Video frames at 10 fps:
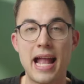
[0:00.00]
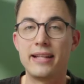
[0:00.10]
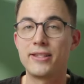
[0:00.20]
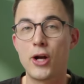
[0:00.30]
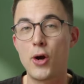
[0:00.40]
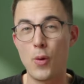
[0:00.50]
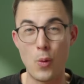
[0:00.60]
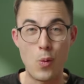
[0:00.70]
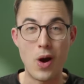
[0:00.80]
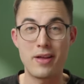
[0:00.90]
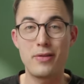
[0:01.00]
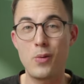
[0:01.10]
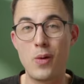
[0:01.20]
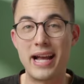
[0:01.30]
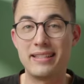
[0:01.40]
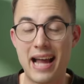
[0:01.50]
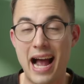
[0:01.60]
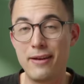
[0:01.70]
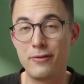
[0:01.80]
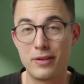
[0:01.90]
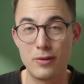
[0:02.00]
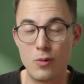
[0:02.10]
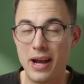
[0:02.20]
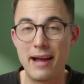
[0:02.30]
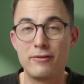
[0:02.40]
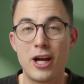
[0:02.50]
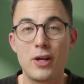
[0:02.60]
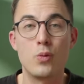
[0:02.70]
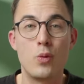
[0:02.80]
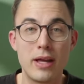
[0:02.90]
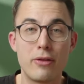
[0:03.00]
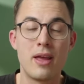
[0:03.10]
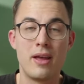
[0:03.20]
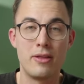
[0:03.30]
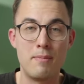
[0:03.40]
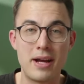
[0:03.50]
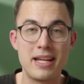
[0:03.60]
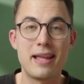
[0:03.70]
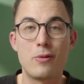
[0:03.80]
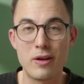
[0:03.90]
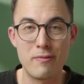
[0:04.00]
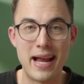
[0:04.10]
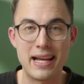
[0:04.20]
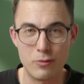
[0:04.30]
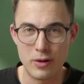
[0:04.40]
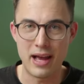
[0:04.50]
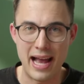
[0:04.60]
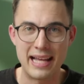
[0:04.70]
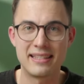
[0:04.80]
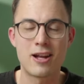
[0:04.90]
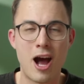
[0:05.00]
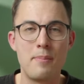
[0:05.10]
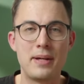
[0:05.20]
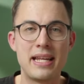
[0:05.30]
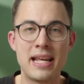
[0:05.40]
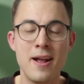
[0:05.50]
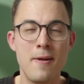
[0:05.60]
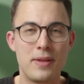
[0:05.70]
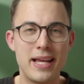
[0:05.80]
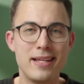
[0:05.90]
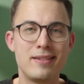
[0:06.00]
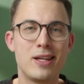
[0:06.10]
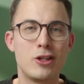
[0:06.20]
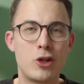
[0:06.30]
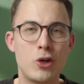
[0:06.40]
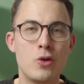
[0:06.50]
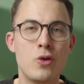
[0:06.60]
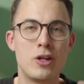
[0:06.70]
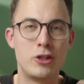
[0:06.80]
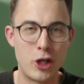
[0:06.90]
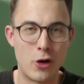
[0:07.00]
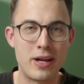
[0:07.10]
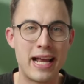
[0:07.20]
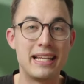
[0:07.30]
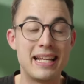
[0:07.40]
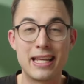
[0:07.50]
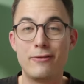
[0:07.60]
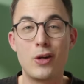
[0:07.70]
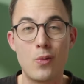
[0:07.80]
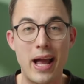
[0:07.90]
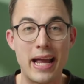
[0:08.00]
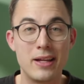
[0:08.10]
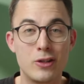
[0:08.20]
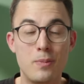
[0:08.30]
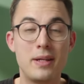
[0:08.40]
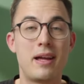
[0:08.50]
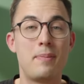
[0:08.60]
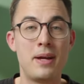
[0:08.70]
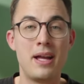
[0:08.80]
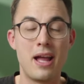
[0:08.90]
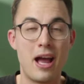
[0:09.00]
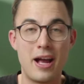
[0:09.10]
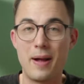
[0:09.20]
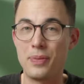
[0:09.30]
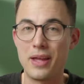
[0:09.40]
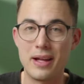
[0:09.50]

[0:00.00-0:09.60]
And so one of the ways that I've what I've done with the money that we've made with as a company is to donate and give it away, to build up, um,